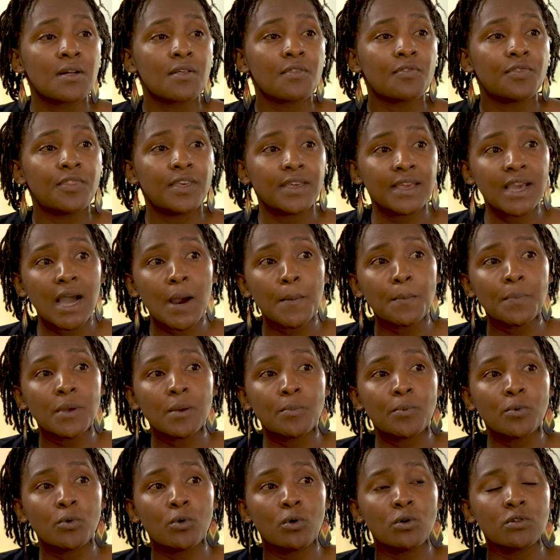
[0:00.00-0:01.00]
the young
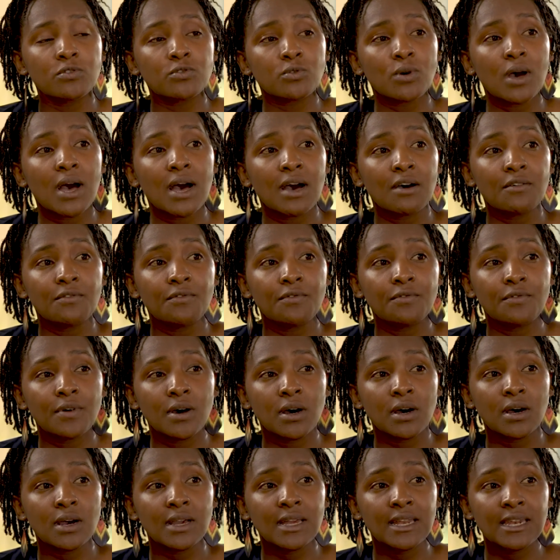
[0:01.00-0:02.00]
people also have
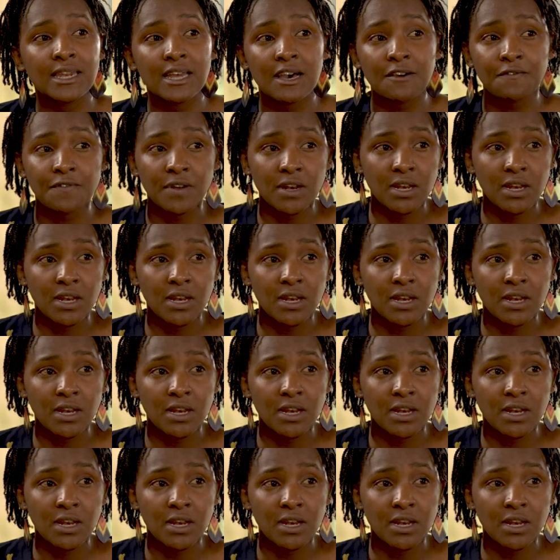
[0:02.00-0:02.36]
enough